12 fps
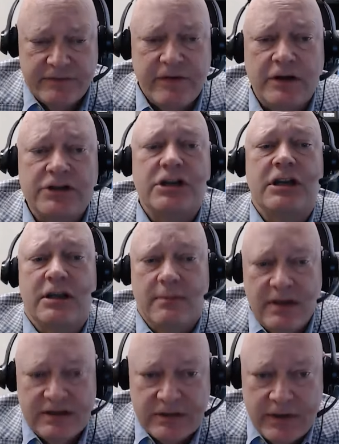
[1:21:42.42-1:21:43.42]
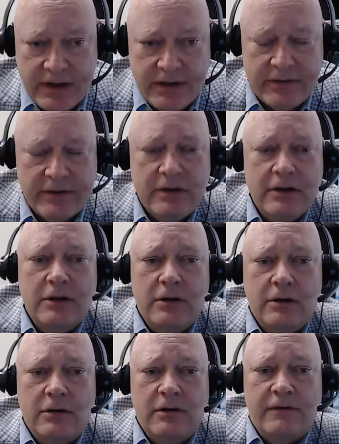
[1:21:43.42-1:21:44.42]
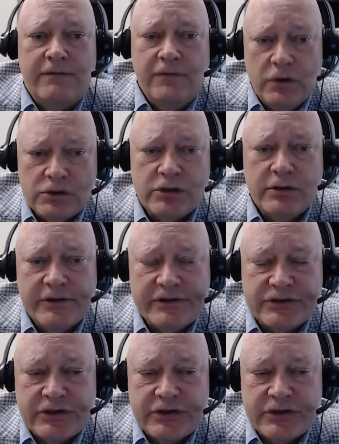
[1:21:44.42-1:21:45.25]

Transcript: functioning and mental health. The future looks